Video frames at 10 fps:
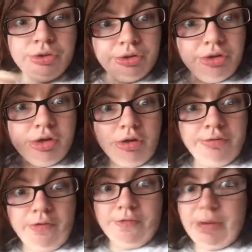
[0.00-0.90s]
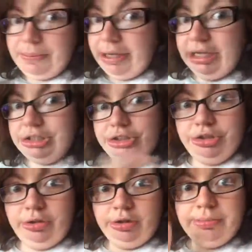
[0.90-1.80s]
chat on off off my page and
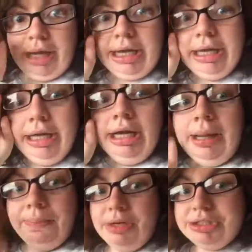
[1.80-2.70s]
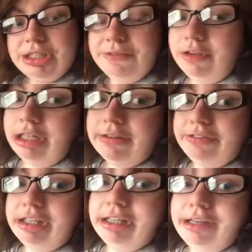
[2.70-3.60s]
don't come back but if you like the
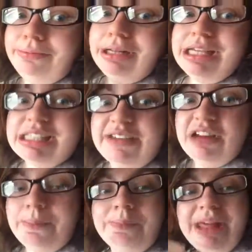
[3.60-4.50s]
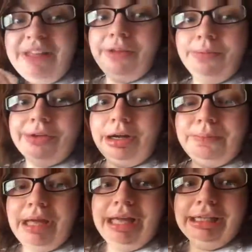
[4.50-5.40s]
video please give it a big thumbs
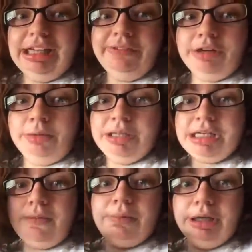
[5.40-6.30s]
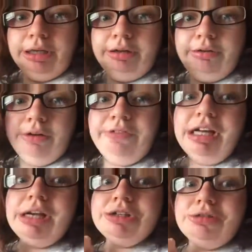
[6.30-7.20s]
up and leave a comment down below of
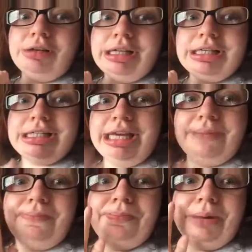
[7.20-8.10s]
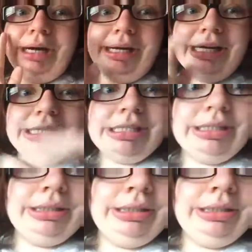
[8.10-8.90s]
videos you would like to see bye guys